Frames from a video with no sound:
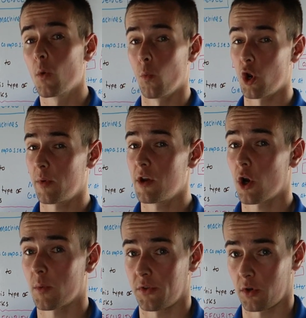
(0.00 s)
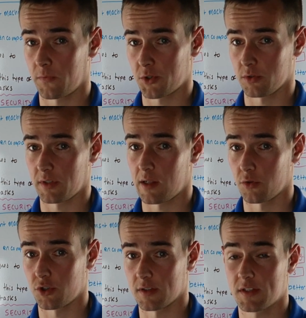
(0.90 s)
where we are with artificial
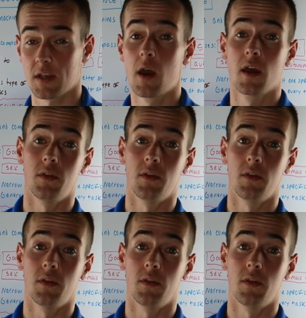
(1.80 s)
intelligence,